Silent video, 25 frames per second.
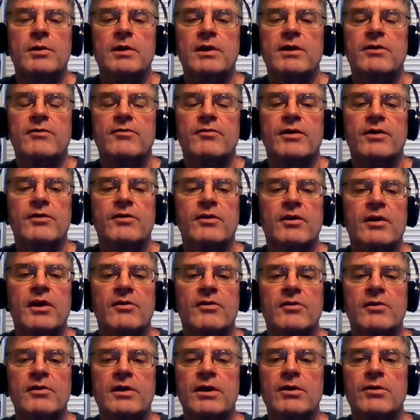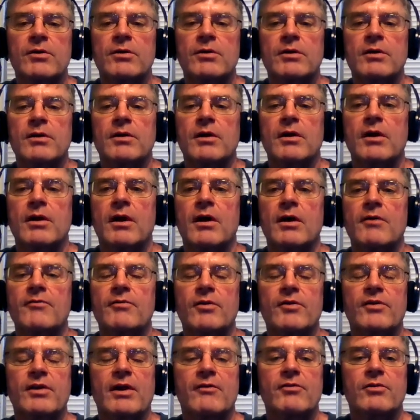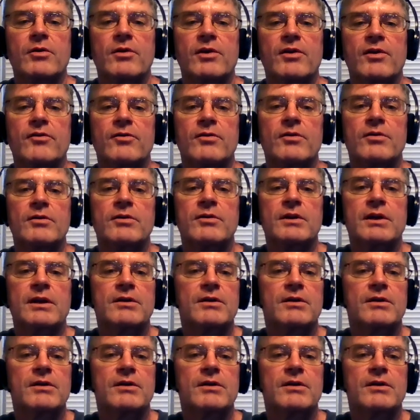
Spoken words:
belief as a later philosophical concern.